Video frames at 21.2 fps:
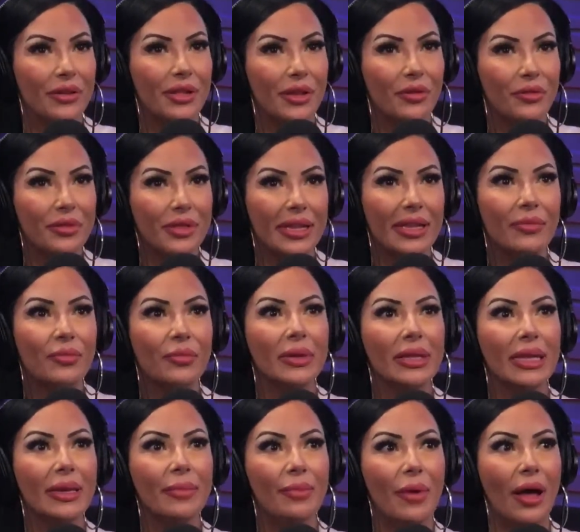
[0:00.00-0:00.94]
So this
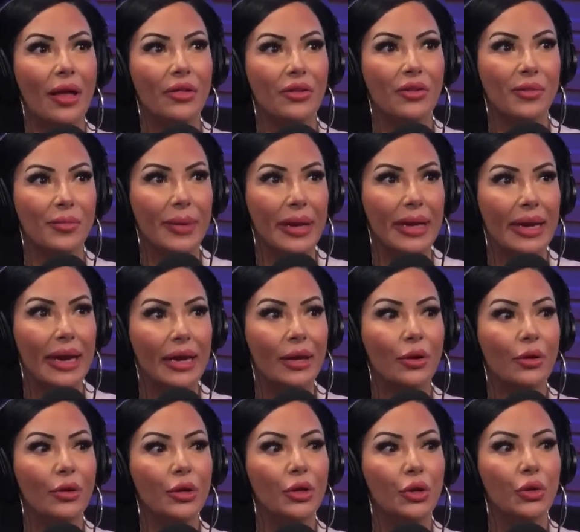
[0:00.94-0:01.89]
really bothers me, and I
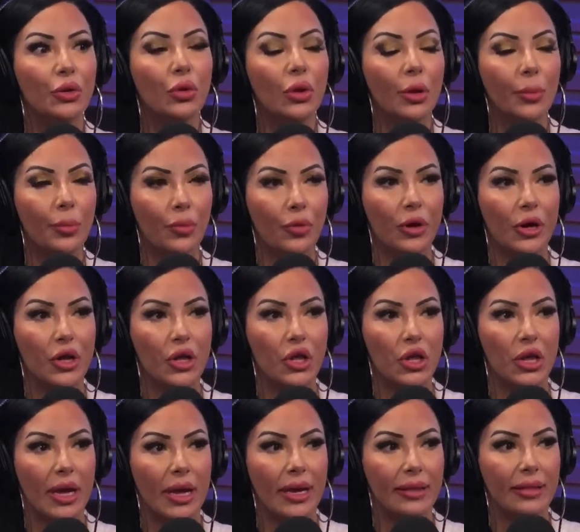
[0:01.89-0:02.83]
know you'll
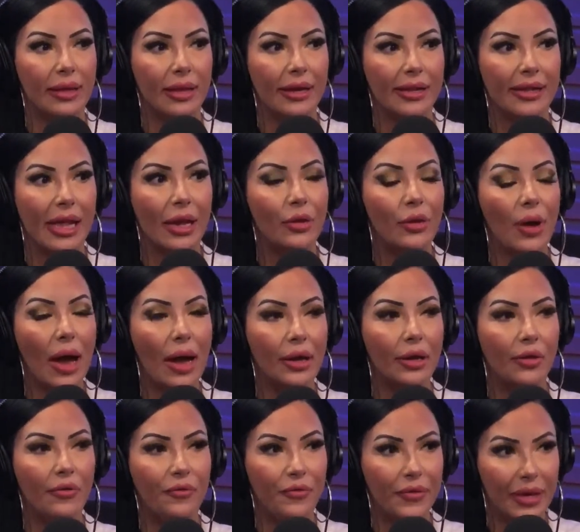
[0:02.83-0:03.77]
appreciate this. I don't know how
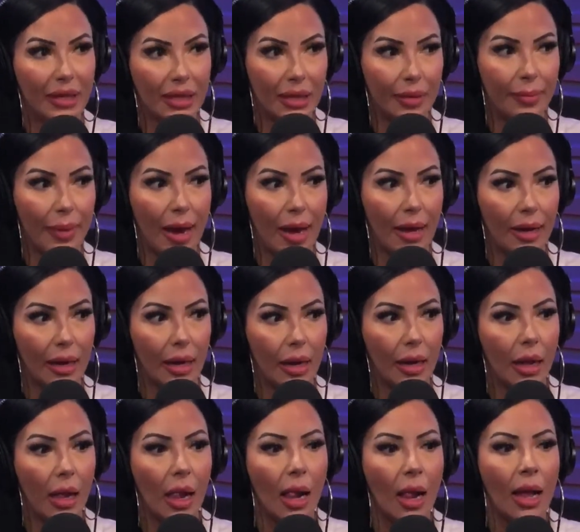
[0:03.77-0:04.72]
you'll feel about
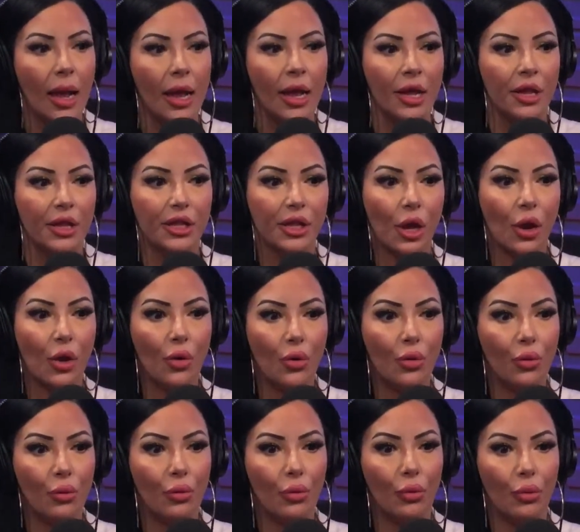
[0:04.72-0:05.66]
it.
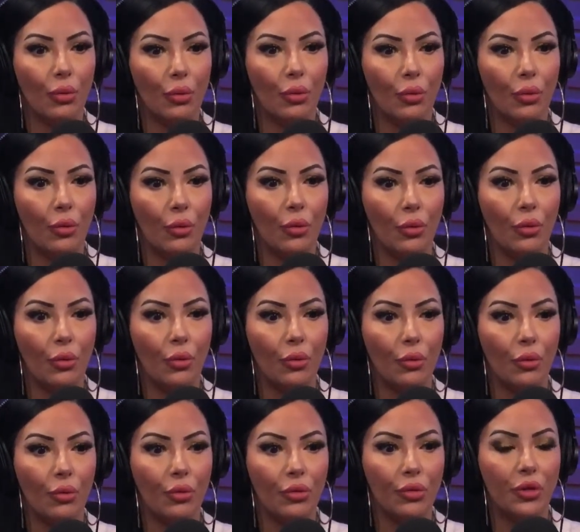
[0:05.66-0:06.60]
So
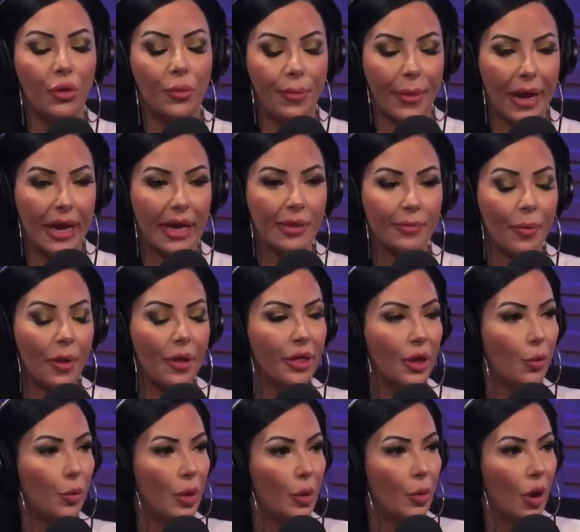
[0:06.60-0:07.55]
the baseball
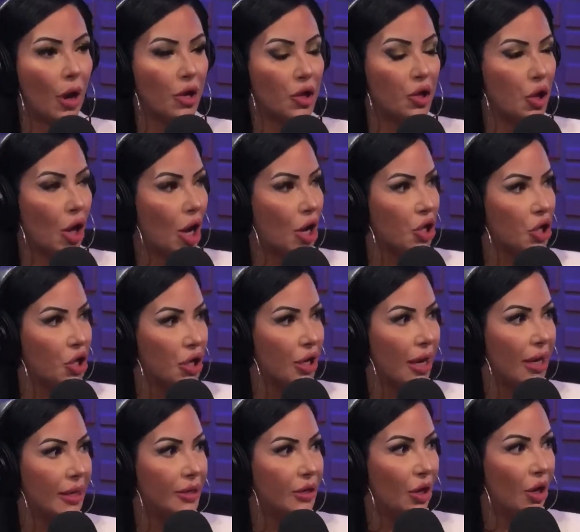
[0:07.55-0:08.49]
that we watch, Josh and
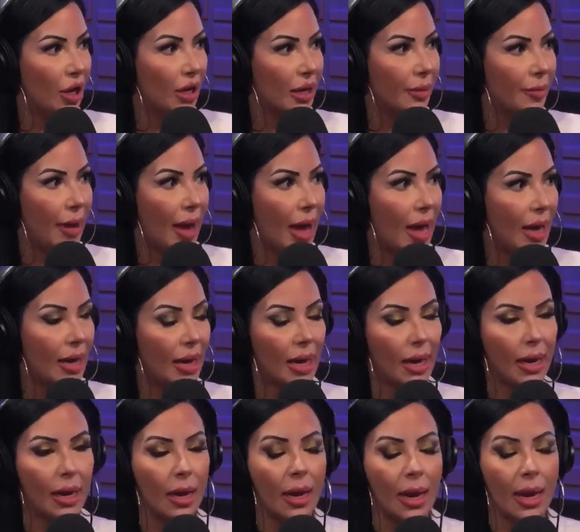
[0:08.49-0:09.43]
I talk about
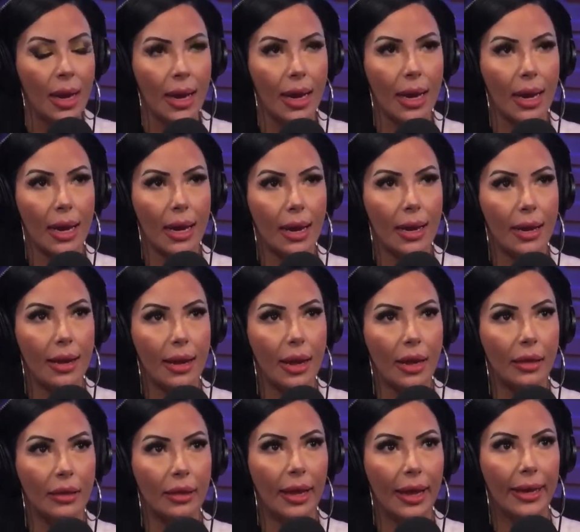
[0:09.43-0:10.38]
it. It
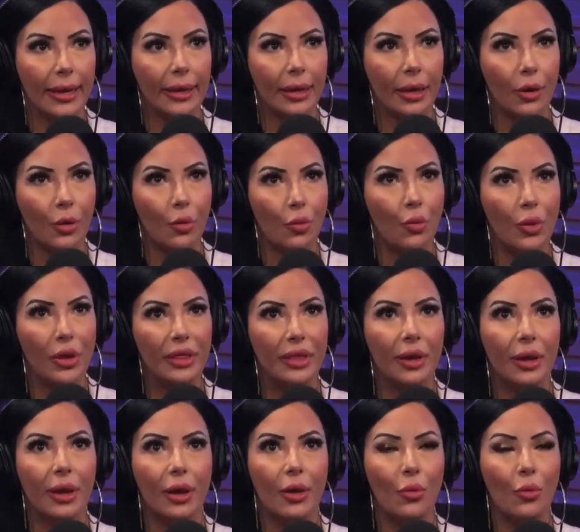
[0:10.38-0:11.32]
like when
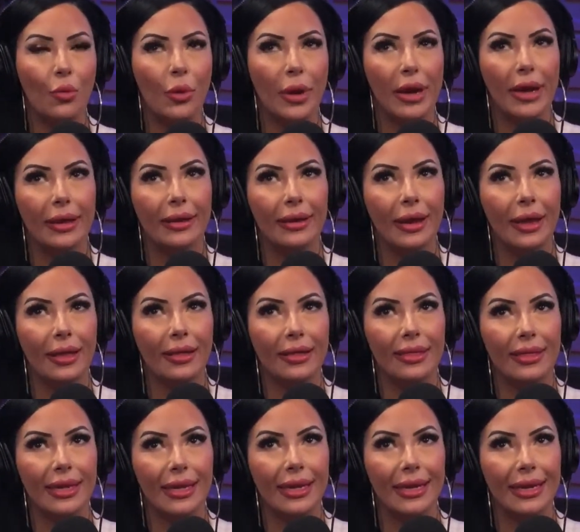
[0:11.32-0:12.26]

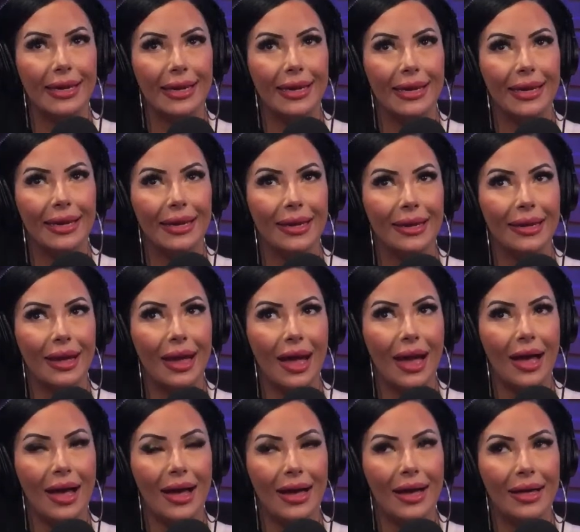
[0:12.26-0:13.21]
the
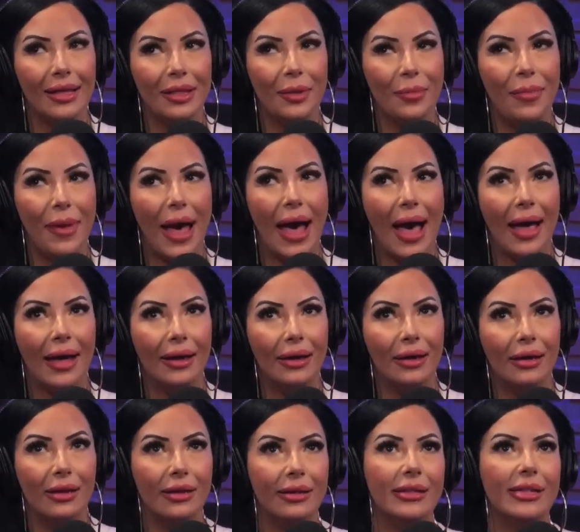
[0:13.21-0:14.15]

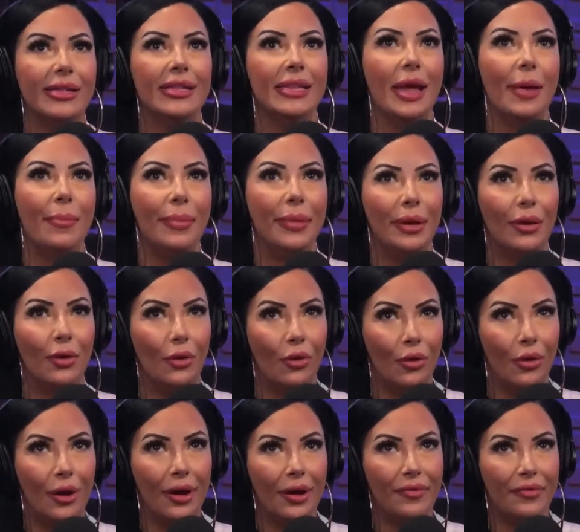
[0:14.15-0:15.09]
batter is stepping
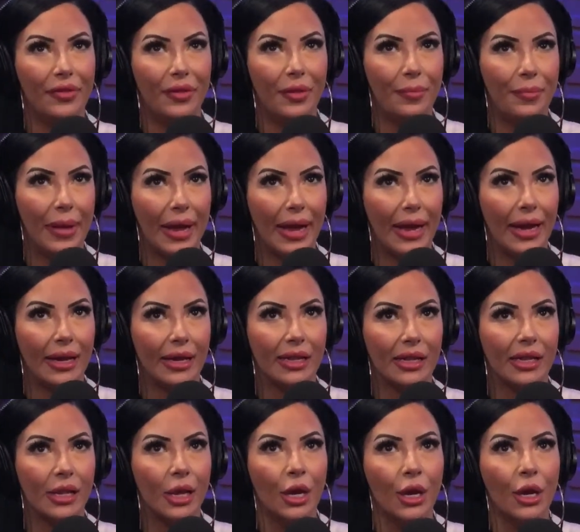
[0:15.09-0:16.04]
off the
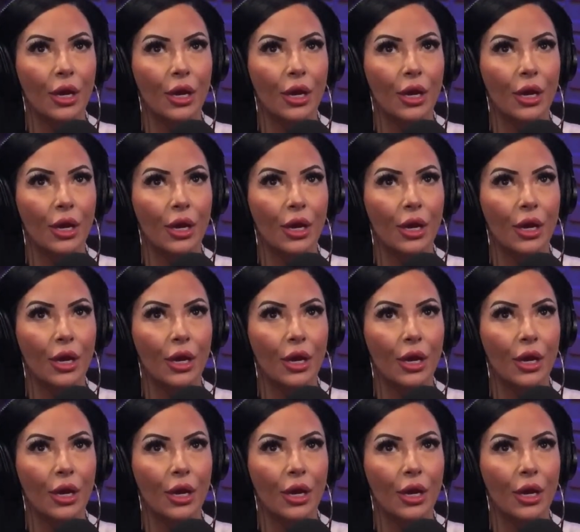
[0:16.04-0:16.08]
base.